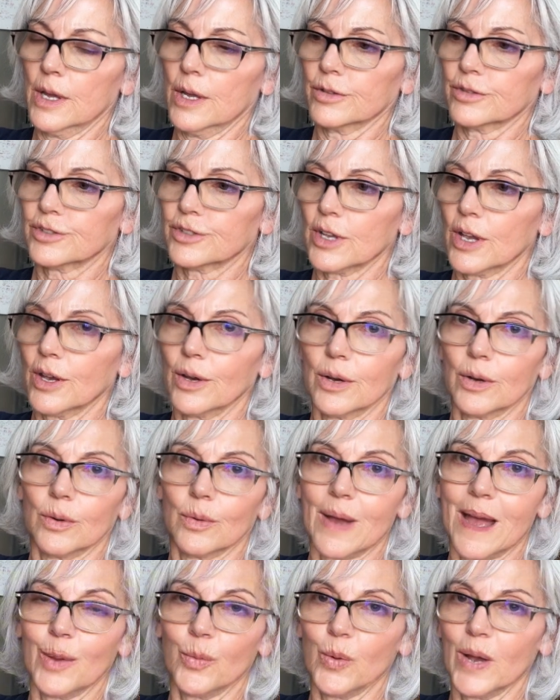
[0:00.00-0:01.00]
So
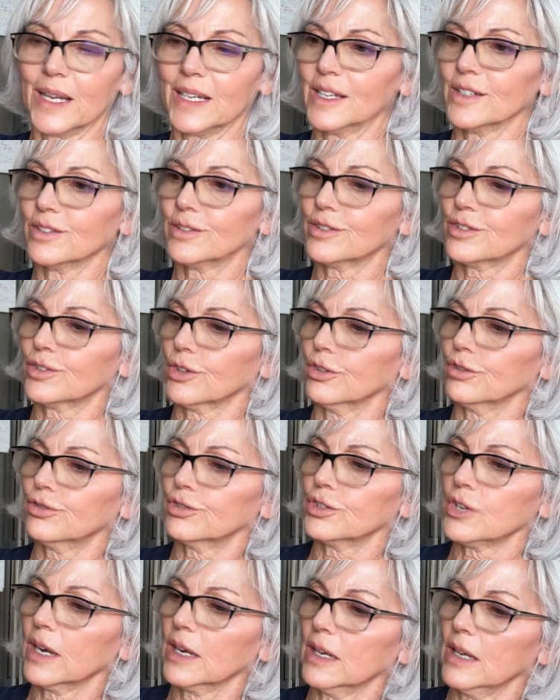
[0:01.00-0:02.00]
I went and searched
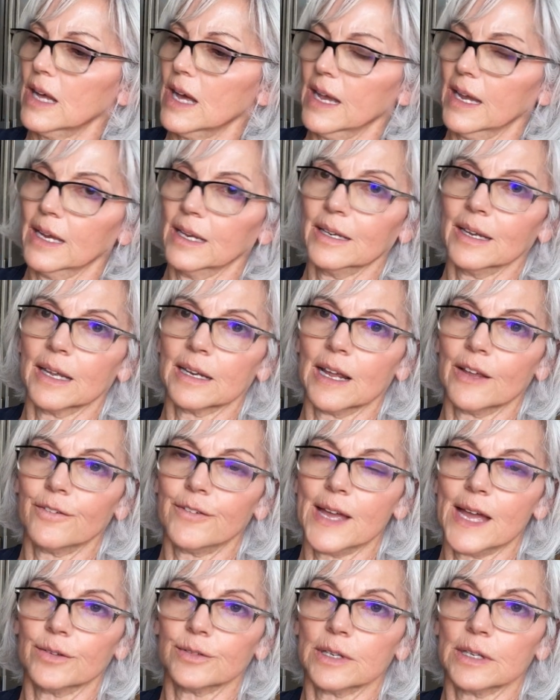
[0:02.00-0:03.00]
online, and I
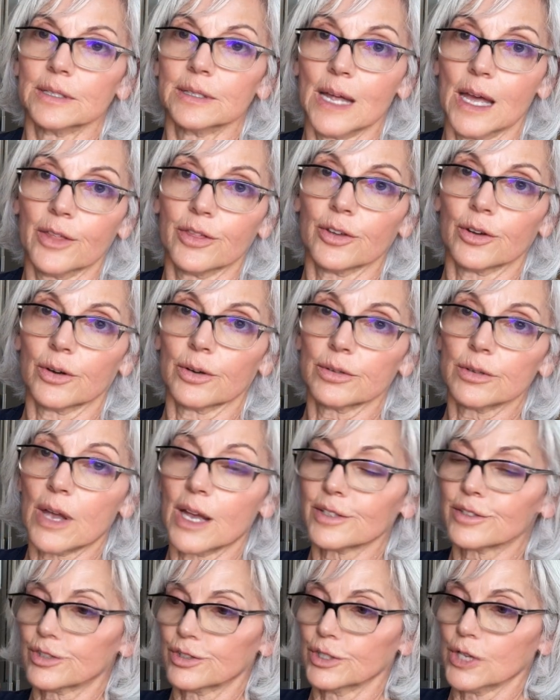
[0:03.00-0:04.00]
found
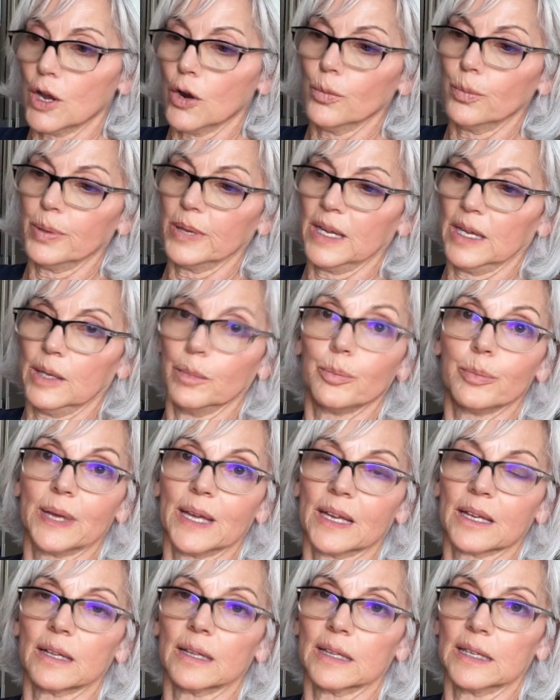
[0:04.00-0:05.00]
a snow pea
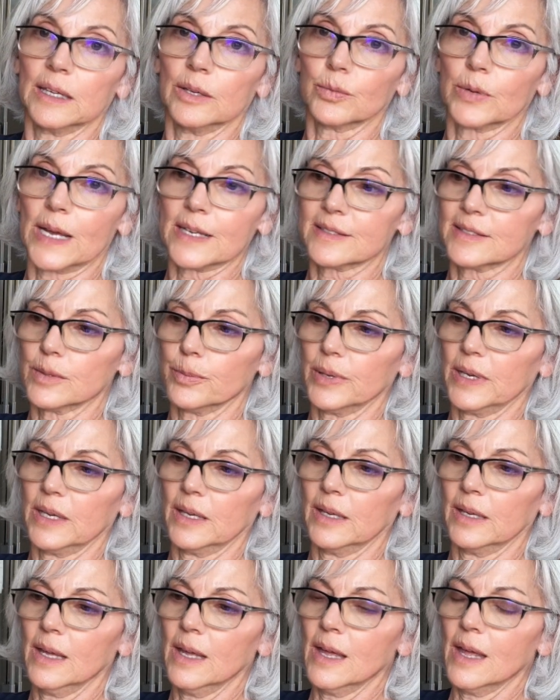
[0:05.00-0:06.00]
pickling
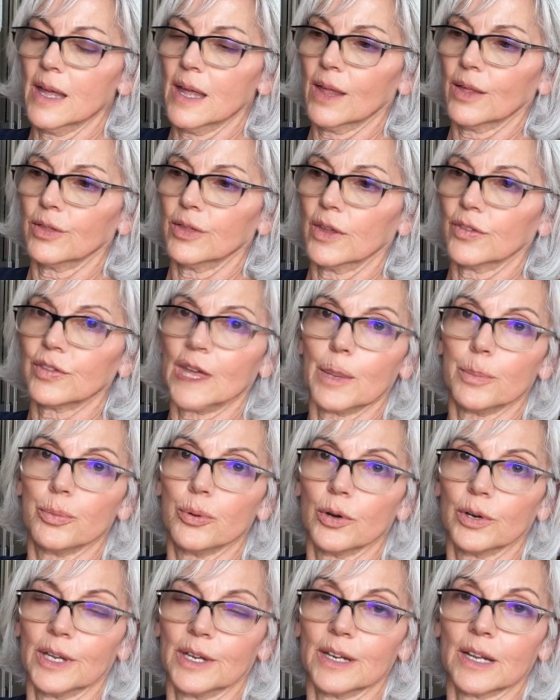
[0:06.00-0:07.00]
recipe that they
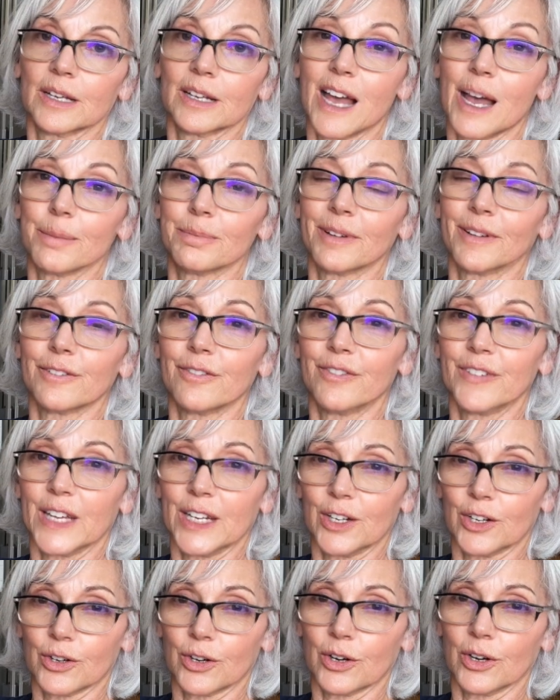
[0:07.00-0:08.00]
put in a cup of
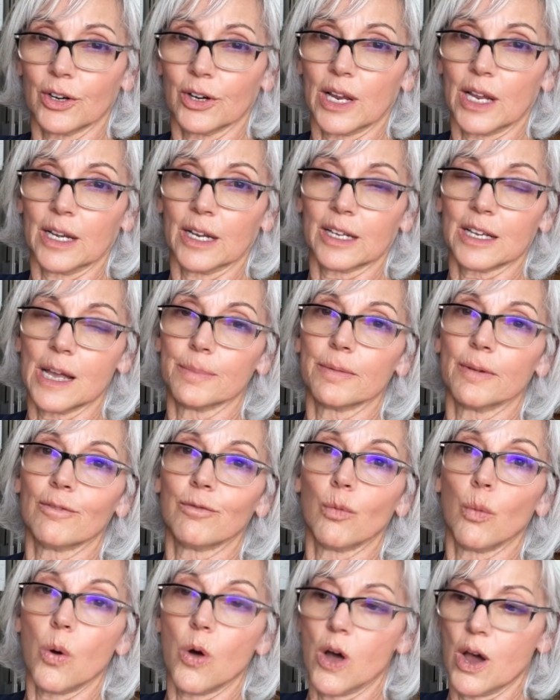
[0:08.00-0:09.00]
vinegar and a cup of
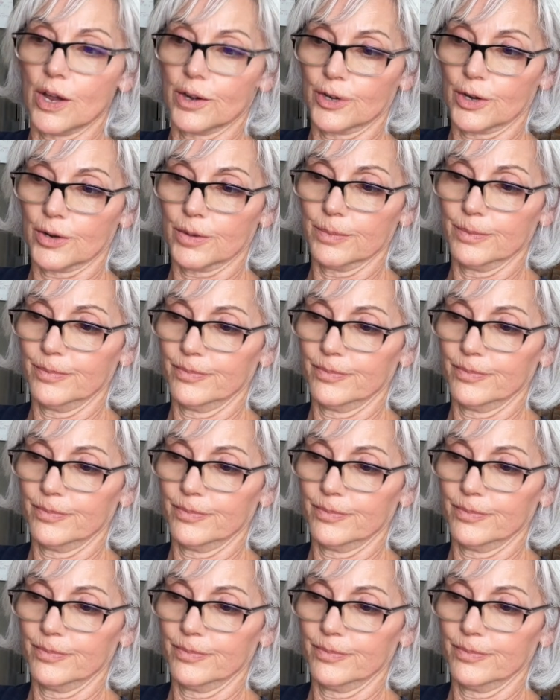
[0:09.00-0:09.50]
water.